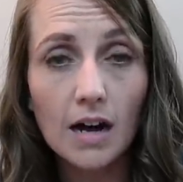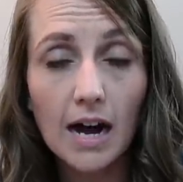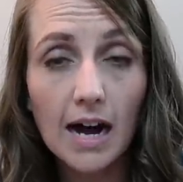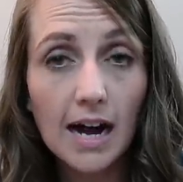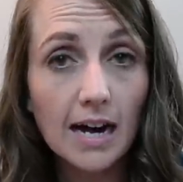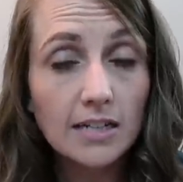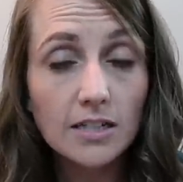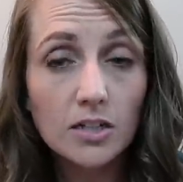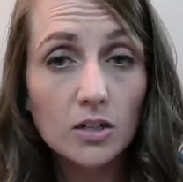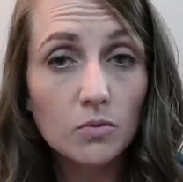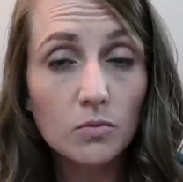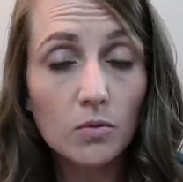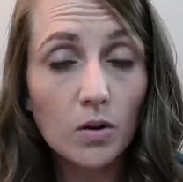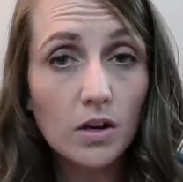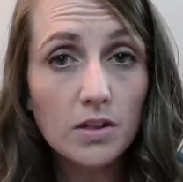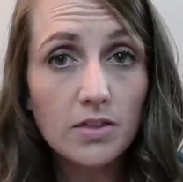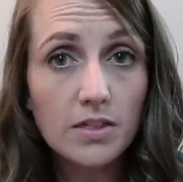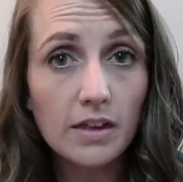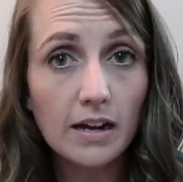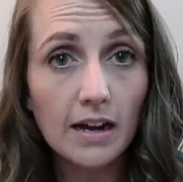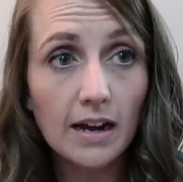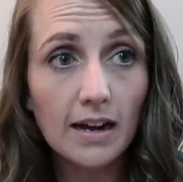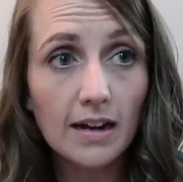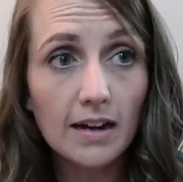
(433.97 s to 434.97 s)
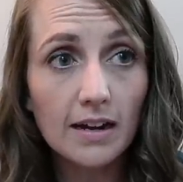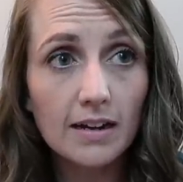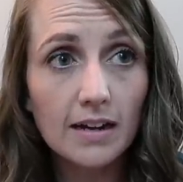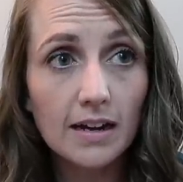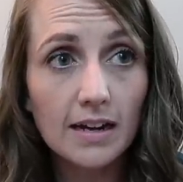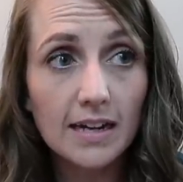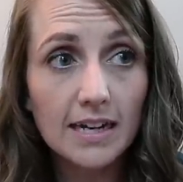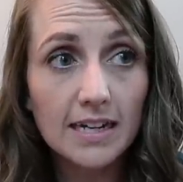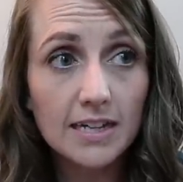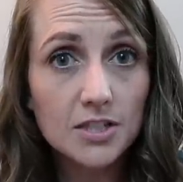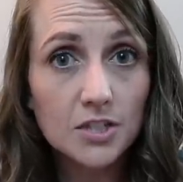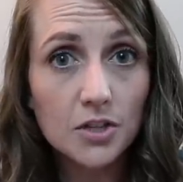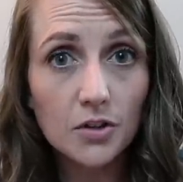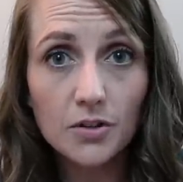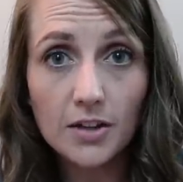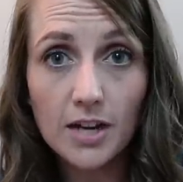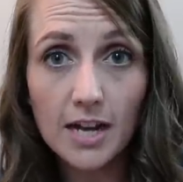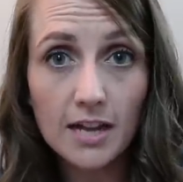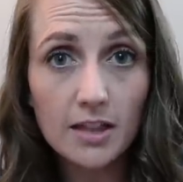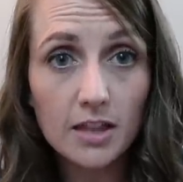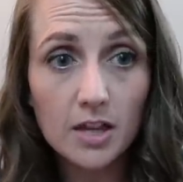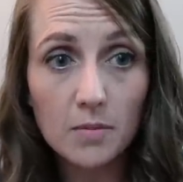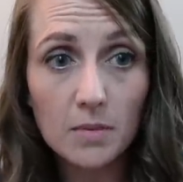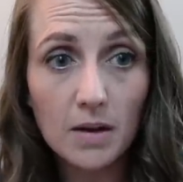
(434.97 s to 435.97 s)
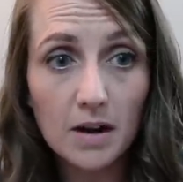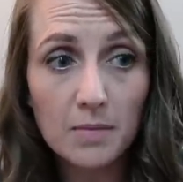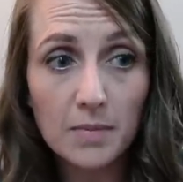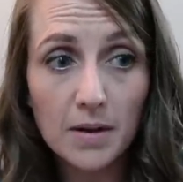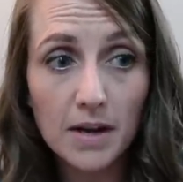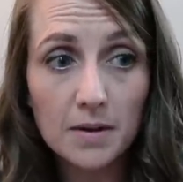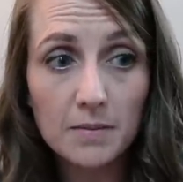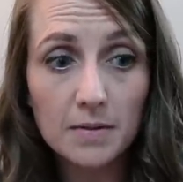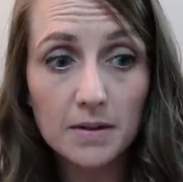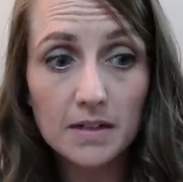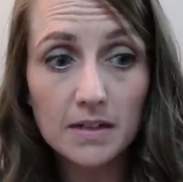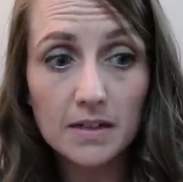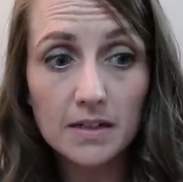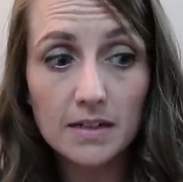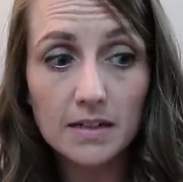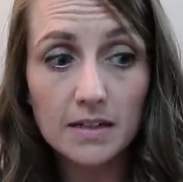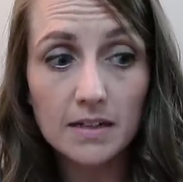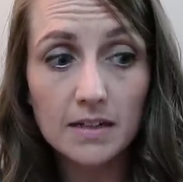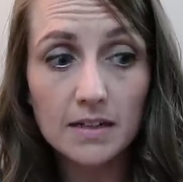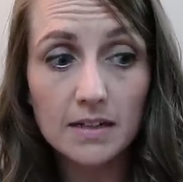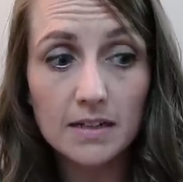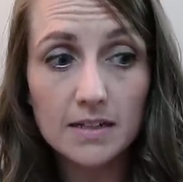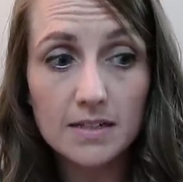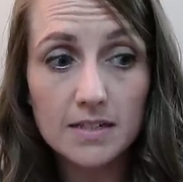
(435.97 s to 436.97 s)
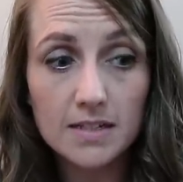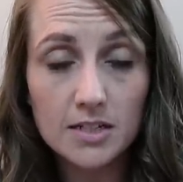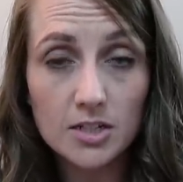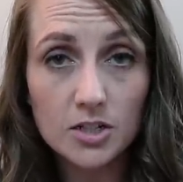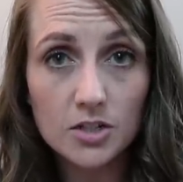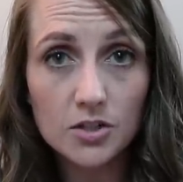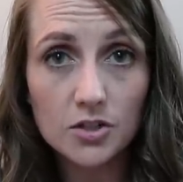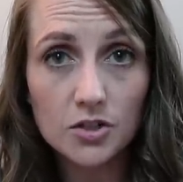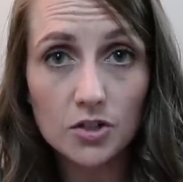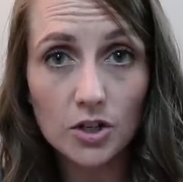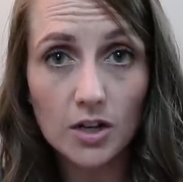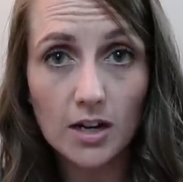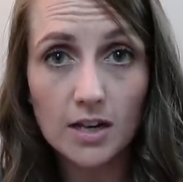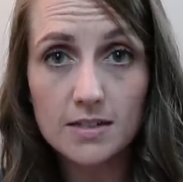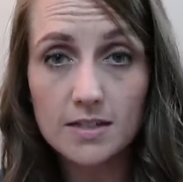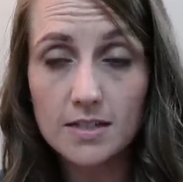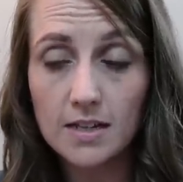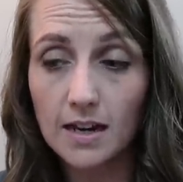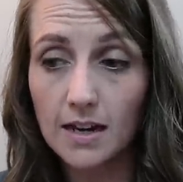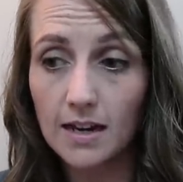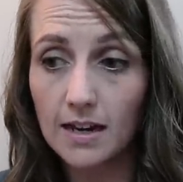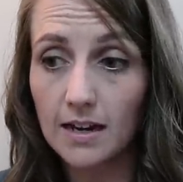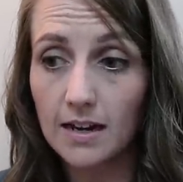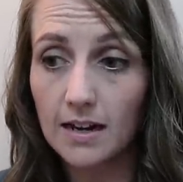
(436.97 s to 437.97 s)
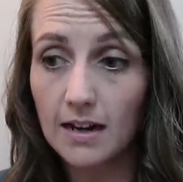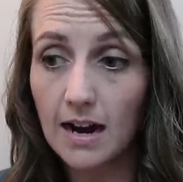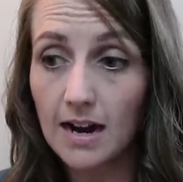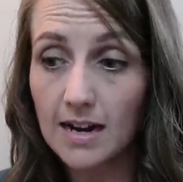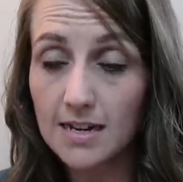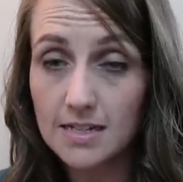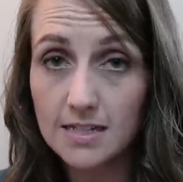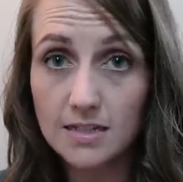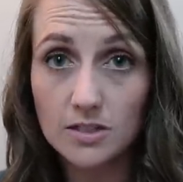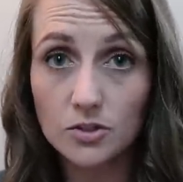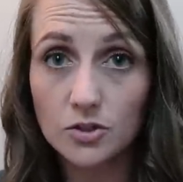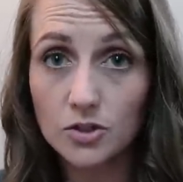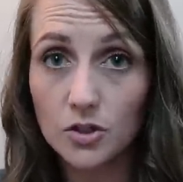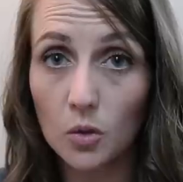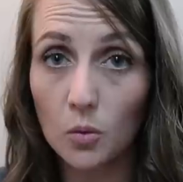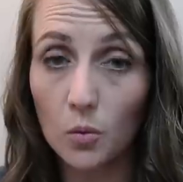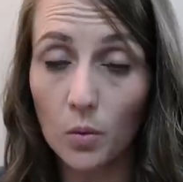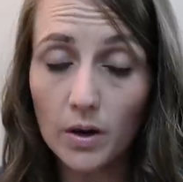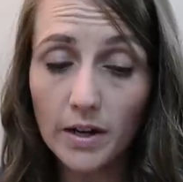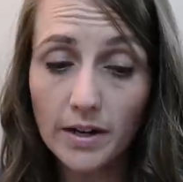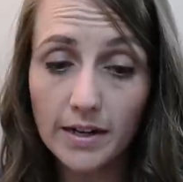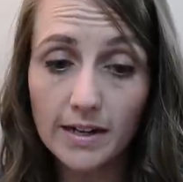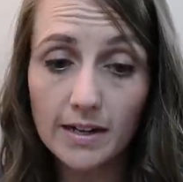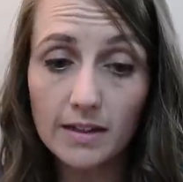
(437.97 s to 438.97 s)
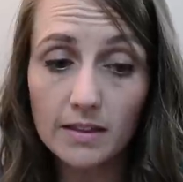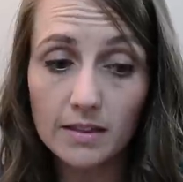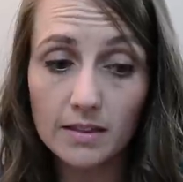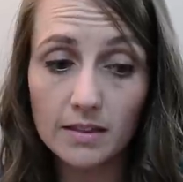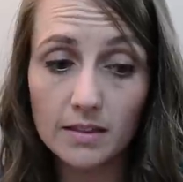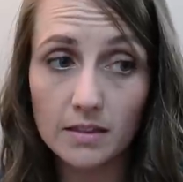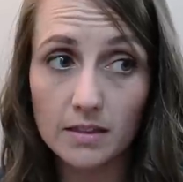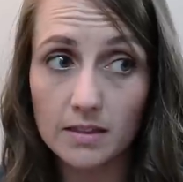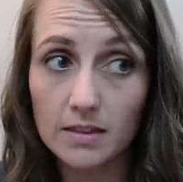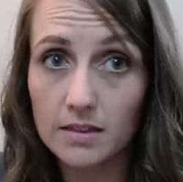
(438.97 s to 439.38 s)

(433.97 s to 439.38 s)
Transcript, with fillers: I don't want that, it's okay that my baby is in distress and I still don't want it,